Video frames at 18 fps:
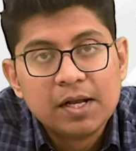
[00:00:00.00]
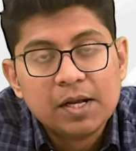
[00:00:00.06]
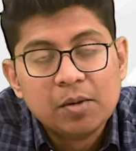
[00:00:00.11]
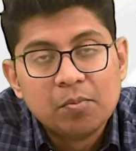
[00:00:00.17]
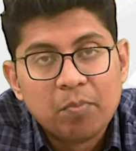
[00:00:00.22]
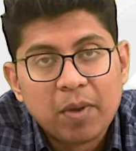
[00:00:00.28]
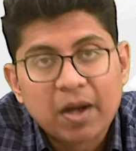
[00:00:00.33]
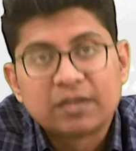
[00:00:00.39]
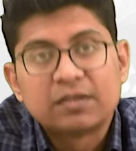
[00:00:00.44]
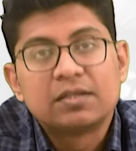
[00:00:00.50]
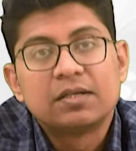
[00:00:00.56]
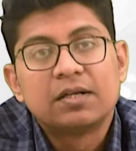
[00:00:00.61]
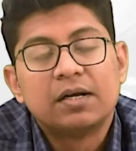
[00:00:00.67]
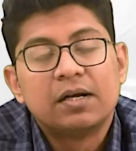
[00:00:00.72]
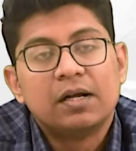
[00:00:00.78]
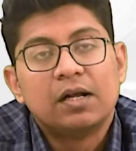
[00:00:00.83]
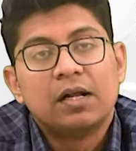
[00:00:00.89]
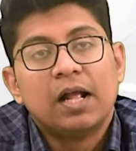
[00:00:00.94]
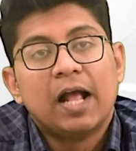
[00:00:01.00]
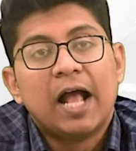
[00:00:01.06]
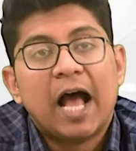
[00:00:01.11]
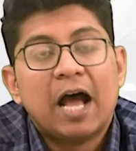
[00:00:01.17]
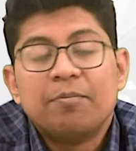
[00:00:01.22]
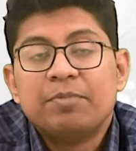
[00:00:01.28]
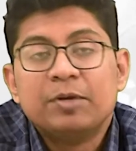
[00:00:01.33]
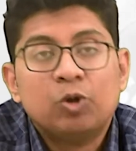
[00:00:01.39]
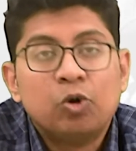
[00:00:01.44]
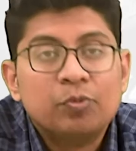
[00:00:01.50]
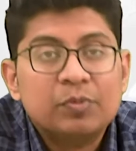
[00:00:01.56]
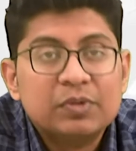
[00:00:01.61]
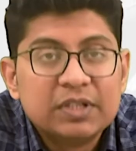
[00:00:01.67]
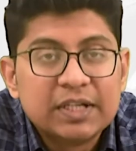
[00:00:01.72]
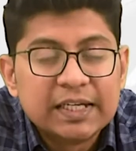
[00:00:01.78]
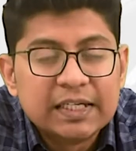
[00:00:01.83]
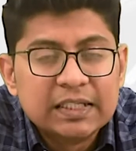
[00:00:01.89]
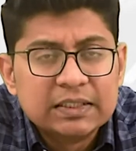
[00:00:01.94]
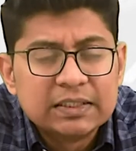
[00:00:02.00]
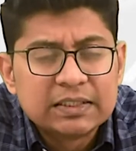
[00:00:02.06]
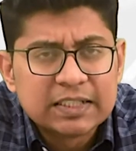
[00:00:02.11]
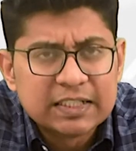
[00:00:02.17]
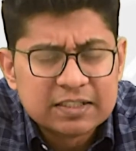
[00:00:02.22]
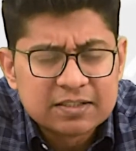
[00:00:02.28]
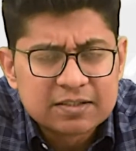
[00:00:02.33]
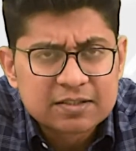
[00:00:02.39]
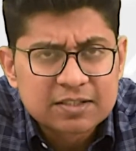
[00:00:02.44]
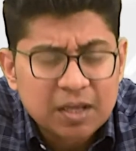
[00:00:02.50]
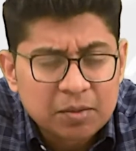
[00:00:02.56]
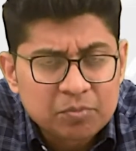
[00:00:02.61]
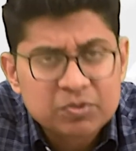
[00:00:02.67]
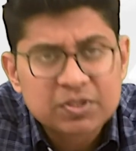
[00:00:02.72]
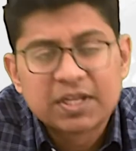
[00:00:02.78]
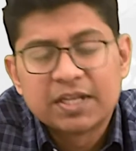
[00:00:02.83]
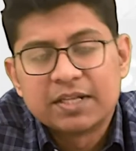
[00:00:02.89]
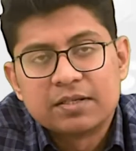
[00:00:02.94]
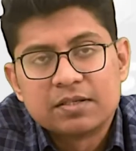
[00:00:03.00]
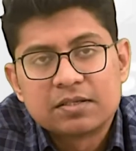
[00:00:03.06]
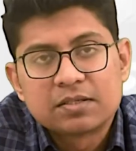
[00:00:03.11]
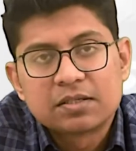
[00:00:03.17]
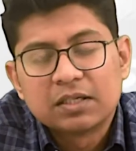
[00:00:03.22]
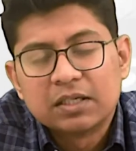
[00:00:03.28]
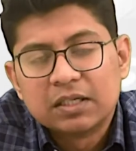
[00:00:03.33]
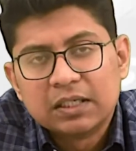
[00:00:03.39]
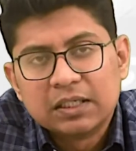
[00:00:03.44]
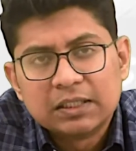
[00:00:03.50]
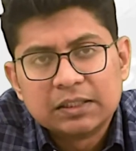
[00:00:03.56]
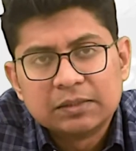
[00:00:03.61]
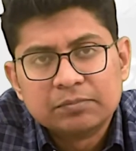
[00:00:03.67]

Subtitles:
But Happy Loman is, in some sense, a